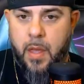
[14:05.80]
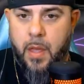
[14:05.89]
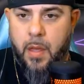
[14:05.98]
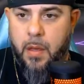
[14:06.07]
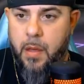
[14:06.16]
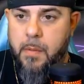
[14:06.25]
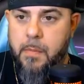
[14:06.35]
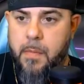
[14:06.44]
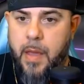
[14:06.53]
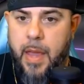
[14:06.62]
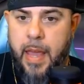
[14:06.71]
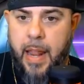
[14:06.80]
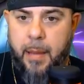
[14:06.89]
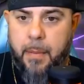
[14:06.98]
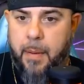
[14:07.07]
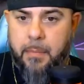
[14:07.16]
Yeah. And
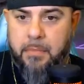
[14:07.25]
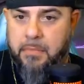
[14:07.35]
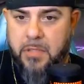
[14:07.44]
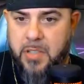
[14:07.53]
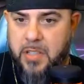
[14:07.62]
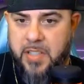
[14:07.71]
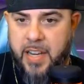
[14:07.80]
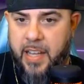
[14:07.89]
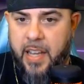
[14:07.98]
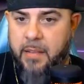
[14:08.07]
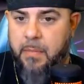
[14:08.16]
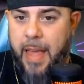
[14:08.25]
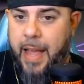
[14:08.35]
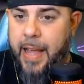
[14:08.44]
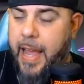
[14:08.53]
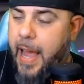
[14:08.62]
I'm just going to say it again.
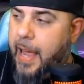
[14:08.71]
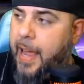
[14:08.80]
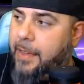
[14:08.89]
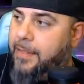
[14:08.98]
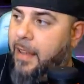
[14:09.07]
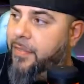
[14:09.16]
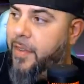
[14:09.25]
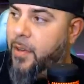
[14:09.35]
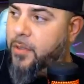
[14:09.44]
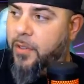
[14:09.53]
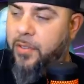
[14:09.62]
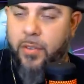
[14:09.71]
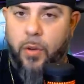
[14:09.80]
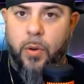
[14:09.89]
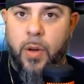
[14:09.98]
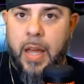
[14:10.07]
That guy has not failed us.
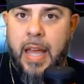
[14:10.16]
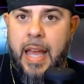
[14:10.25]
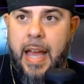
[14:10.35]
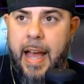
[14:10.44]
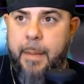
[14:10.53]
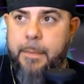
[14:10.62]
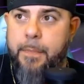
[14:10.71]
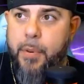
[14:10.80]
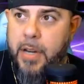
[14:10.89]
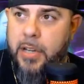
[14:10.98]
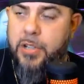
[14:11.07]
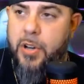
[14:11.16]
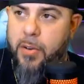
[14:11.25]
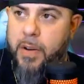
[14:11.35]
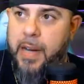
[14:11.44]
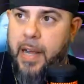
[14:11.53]
So I'm pretty sure
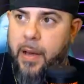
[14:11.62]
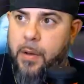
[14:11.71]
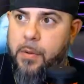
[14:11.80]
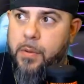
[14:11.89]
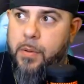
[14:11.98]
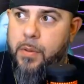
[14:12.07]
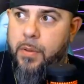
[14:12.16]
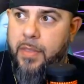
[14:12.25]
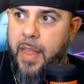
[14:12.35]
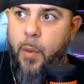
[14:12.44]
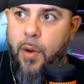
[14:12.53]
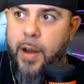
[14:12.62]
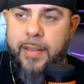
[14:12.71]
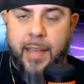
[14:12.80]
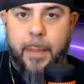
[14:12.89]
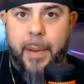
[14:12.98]
right now that we're going to have
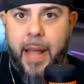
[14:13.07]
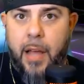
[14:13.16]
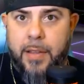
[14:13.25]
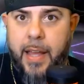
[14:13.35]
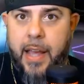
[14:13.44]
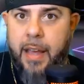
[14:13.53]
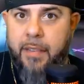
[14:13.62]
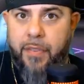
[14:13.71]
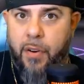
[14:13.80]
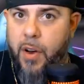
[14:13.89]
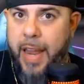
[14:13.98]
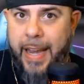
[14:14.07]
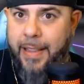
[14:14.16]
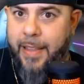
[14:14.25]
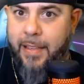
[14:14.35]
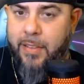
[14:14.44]
to keep an eye on that guy for
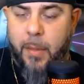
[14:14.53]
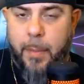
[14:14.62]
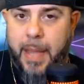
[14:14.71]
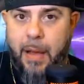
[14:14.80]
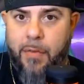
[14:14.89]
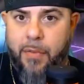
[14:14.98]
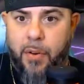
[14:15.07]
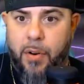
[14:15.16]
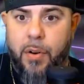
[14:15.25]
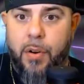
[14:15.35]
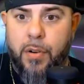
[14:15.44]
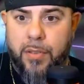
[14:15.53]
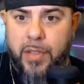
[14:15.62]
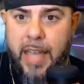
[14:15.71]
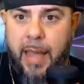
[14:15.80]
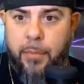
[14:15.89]
anything that's coming out for
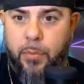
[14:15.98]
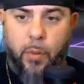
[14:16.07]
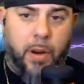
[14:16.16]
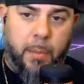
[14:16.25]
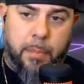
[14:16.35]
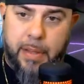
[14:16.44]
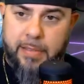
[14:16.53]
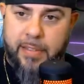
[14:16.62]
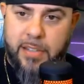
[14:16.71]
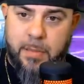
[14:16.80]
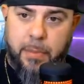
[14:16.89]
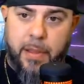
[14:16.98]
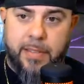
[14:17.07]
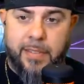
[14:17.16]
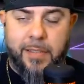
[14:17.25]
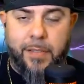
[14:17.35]
games, a PlayStation
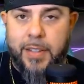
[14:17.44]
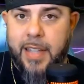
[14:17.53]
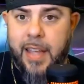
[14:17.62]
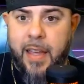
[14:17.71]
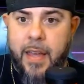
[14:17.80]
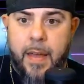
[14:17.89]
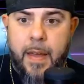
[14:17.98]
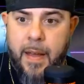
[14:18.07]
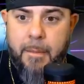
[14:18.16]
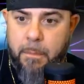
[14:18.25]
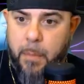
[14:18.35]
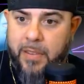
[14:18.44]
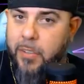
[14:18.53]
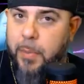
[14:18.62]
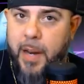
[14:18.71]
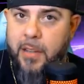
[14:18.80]
Plus and stuff like that. Because
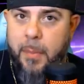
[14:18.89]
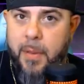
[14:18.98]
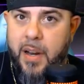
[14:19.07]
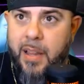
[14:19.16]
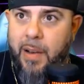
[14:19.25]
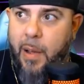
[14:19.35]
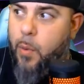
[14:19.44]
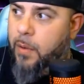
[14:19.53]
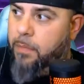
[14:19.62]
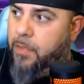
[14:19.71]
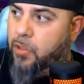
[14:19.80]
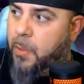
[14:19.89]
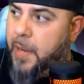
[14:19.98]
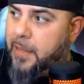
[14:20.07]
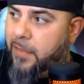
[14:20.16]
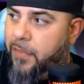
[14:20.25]
he's been on the money, like what? This is going to
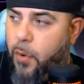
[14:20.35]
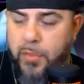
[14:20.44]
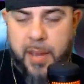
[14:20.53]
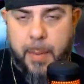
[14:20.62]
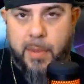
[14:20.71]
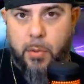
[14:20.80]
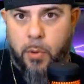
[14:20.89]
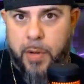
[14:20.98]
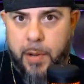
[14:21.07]
be like the fourth time in the row now?